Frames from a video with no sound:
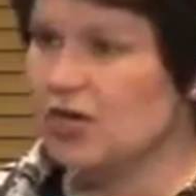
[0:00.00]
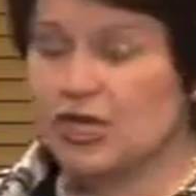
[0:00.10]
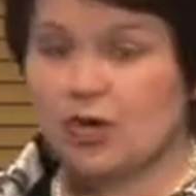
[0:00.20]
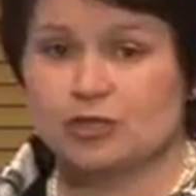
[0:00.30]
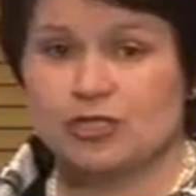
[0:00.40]

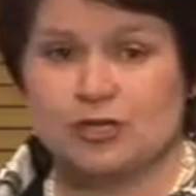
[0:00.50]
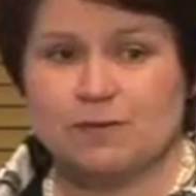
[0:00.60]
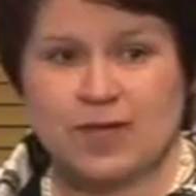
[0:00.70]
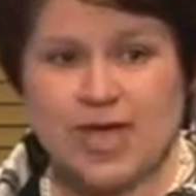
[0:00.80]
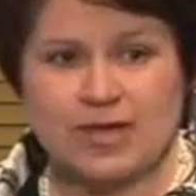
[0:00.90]
long-term
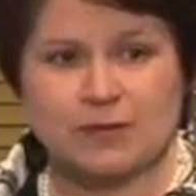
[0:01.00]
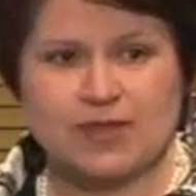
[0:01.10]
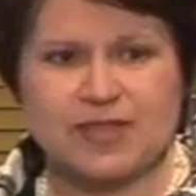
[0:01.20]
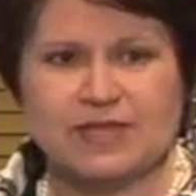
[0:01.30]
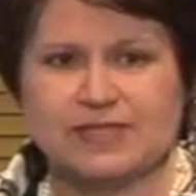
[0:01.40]
planning we
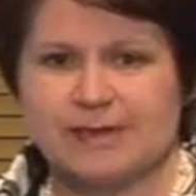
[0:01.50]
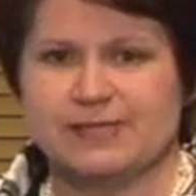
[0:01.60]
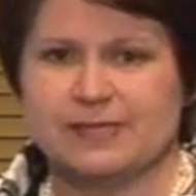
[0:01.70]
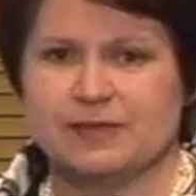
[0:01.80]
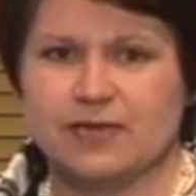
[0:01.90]
think is
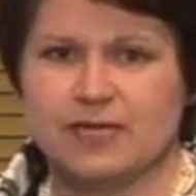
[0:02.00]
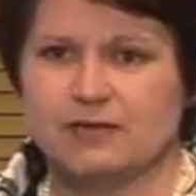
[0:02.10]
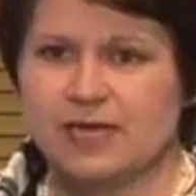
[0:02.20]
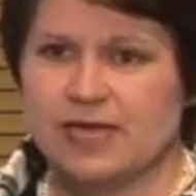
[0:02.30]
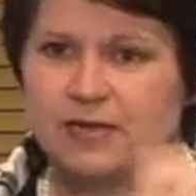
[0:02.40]
absolutely
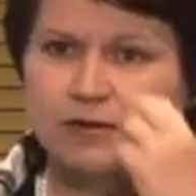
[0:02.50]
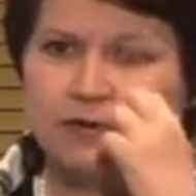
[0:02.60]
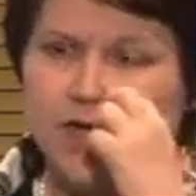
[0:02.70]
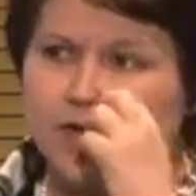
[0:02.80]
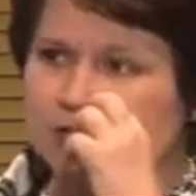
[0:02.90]
critical.
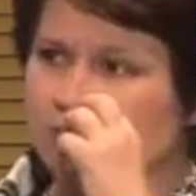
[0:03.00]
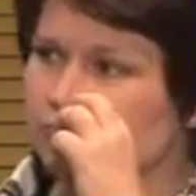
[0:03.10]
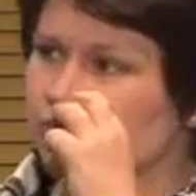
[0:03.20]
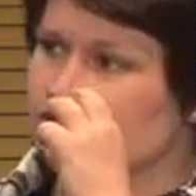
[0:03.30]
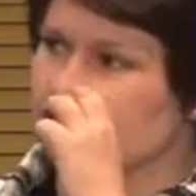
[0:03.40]
Our
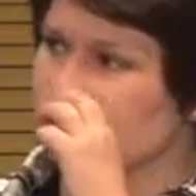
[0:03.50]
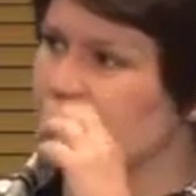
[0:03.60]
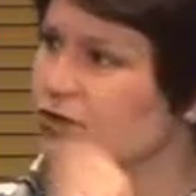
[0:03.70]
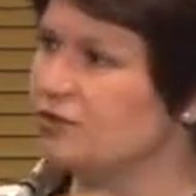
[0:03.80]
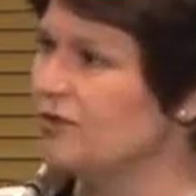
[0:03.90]
country is
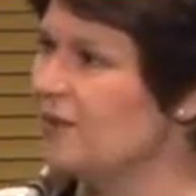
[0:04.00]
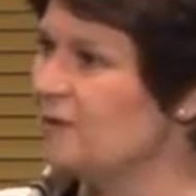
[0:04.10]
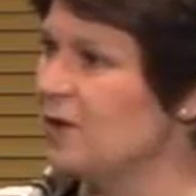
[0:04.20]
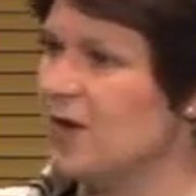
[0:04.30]
too driven by